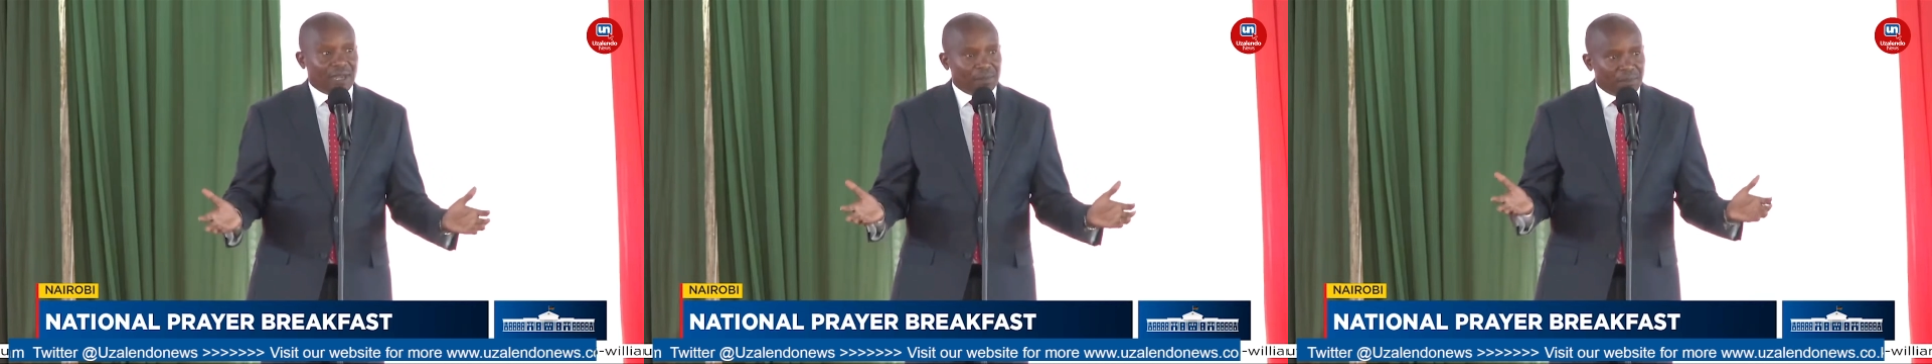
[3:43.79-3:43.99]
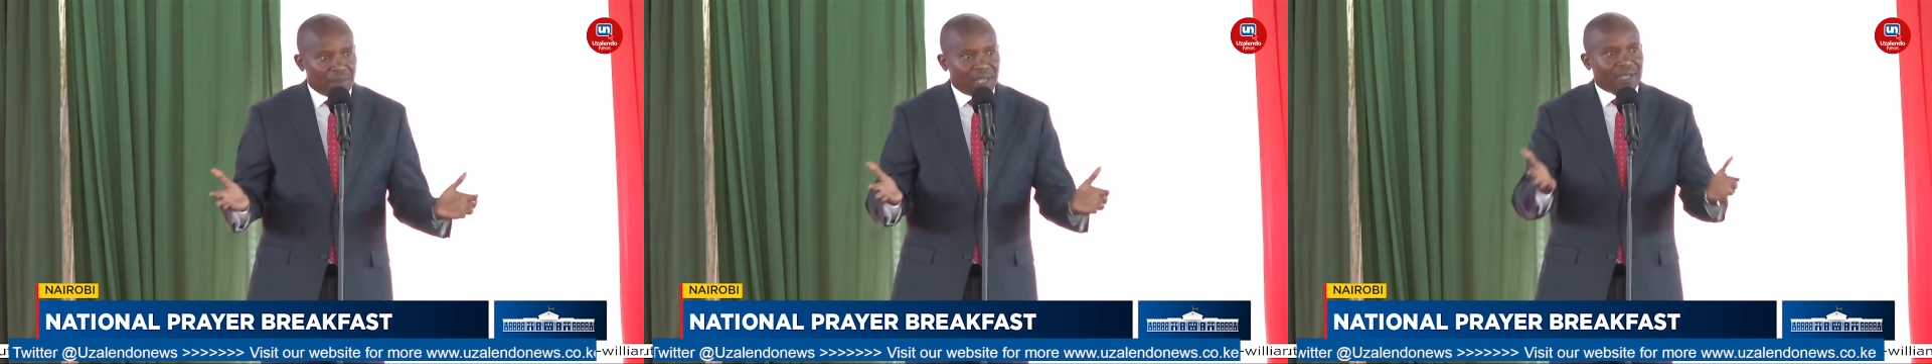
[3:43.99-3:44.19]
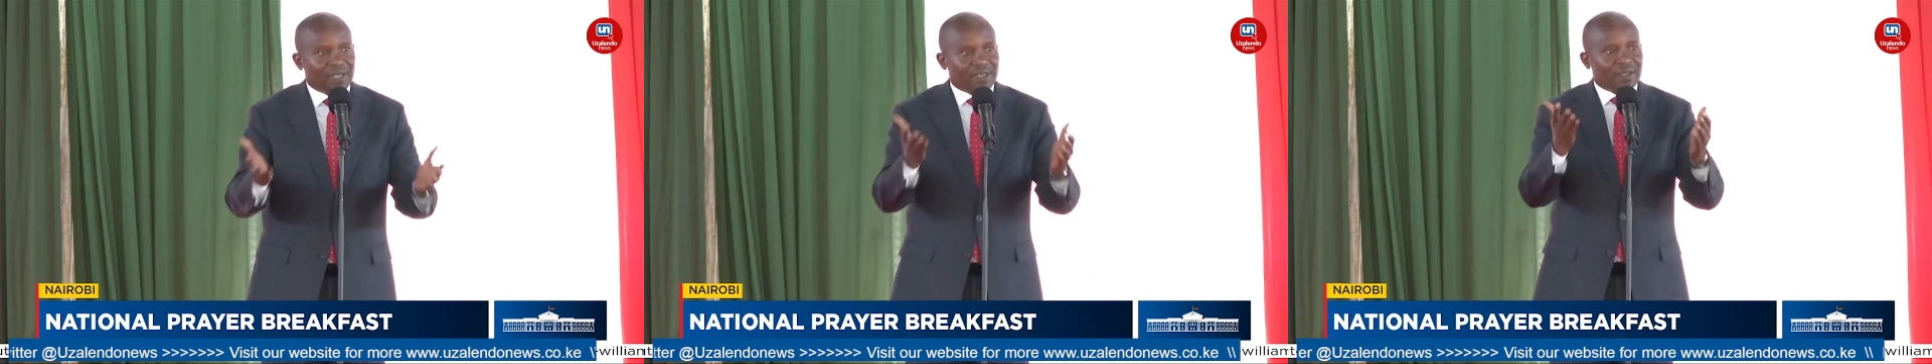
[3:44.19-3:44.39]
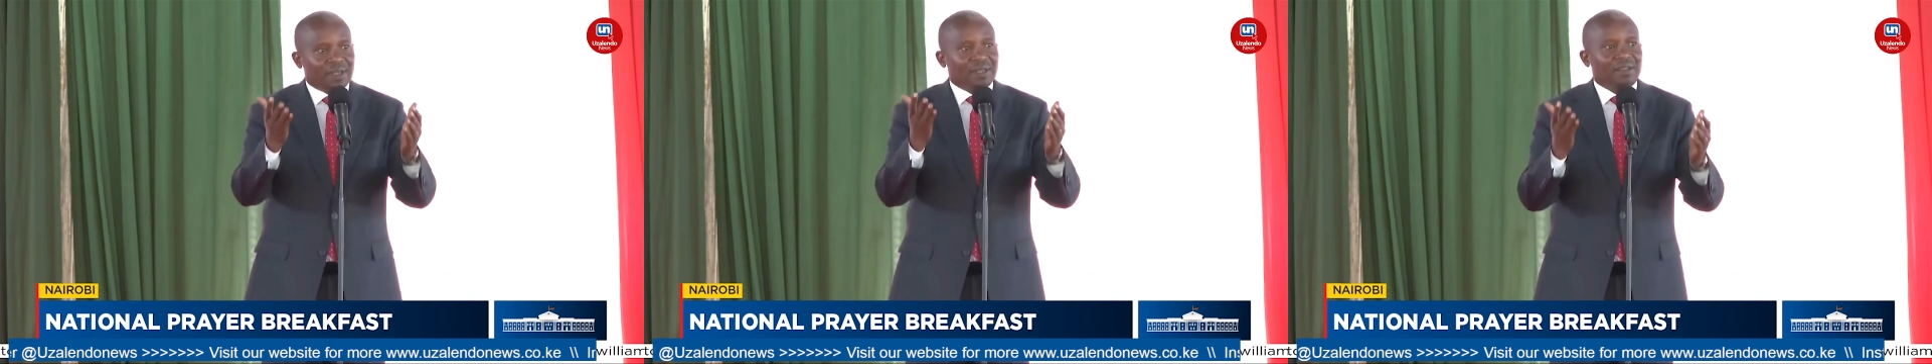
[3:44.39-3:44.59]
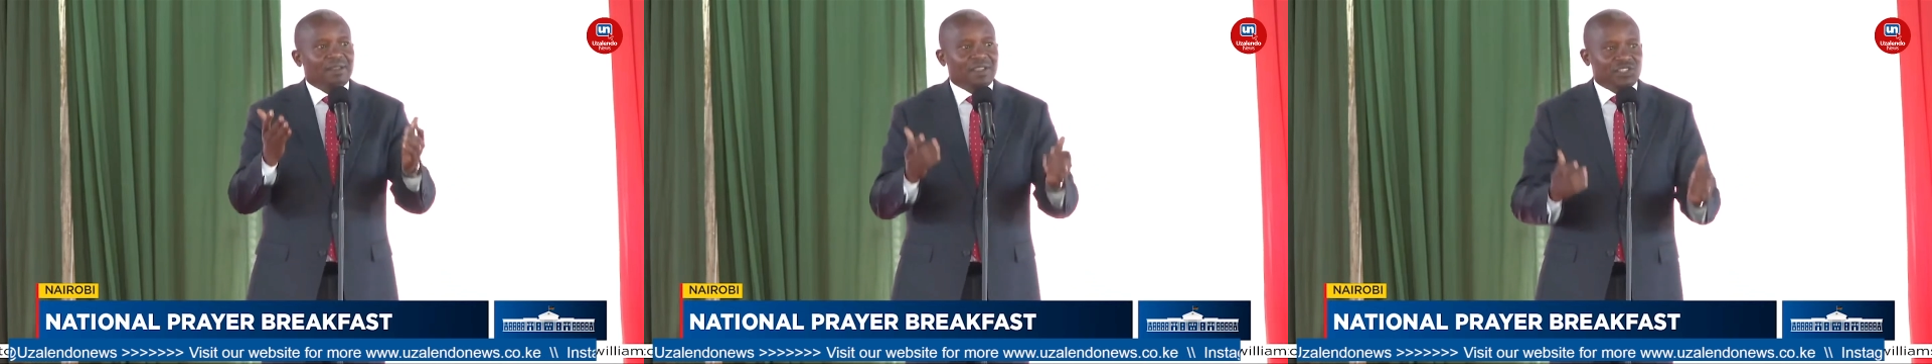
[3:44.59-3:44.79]
and make
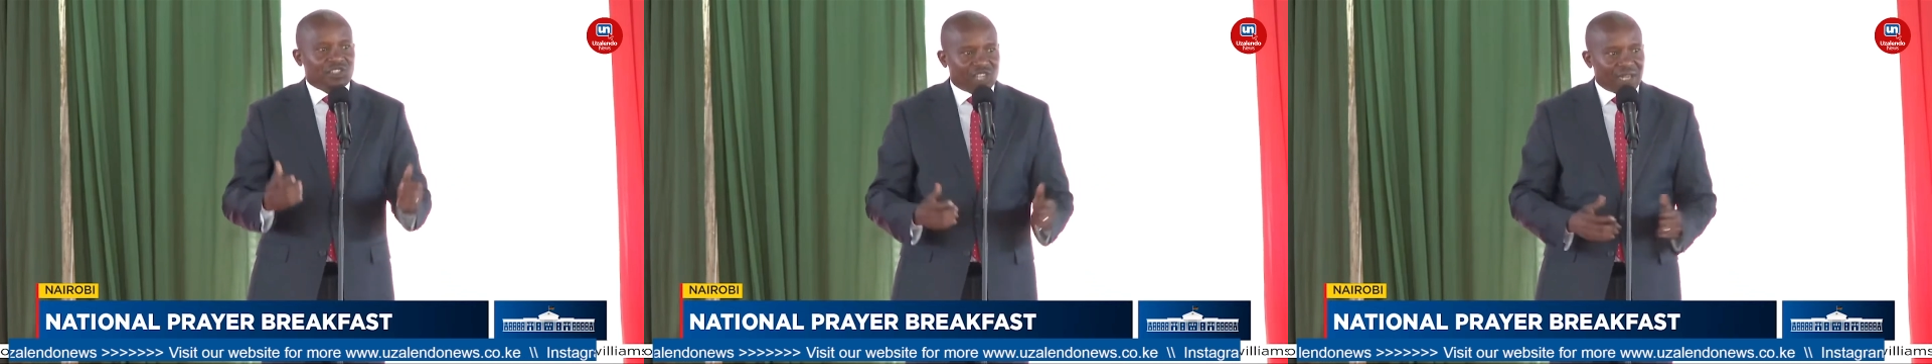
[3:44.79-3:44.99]
the